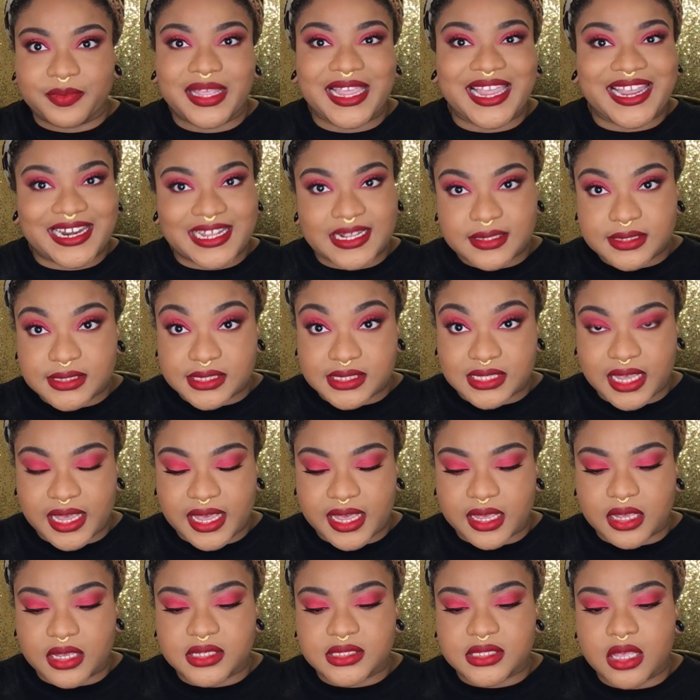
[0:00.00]
and it
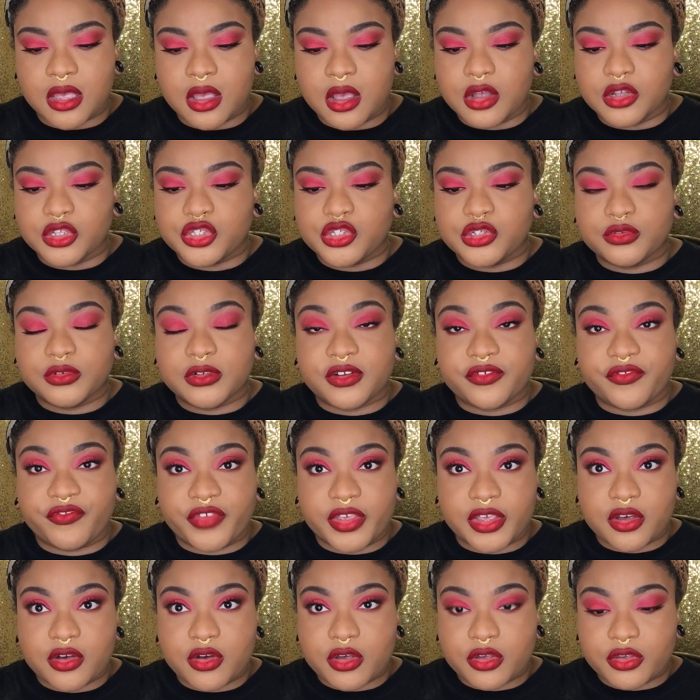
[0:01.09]
says to
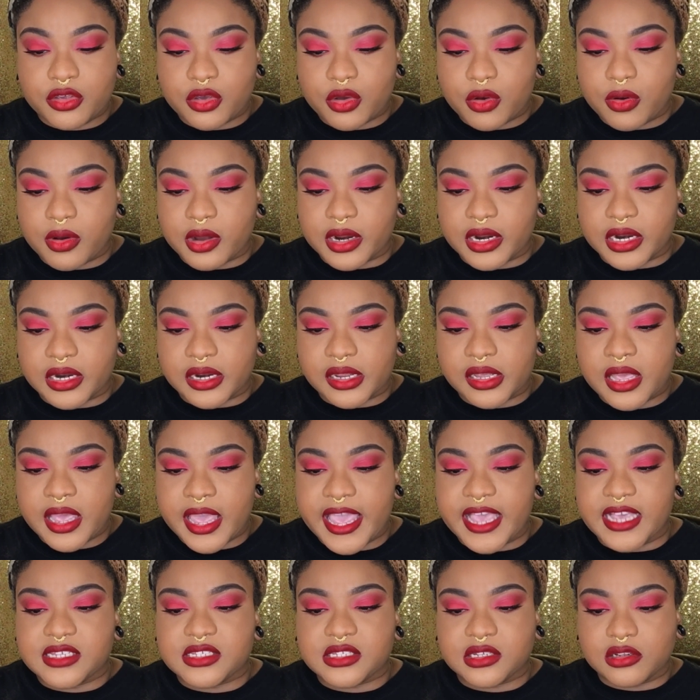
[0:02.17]
reveal your
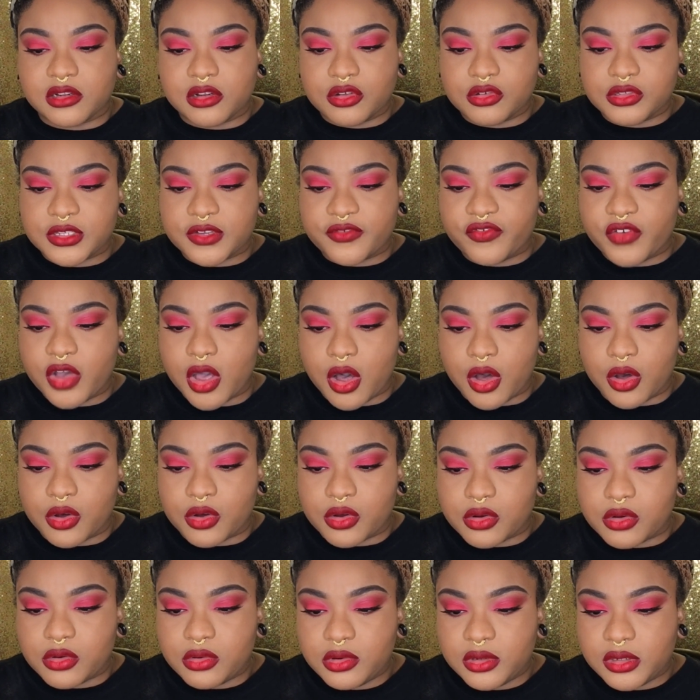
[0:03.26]
exclusive
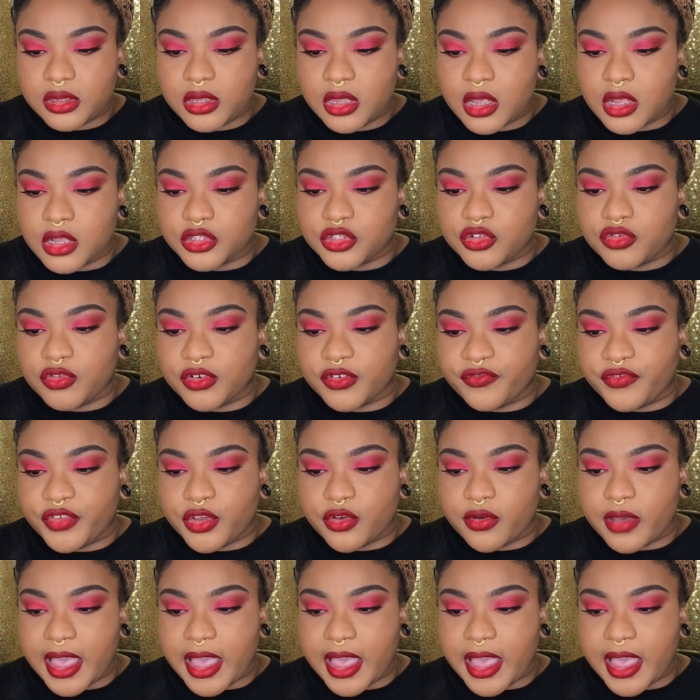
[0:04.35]
code, to review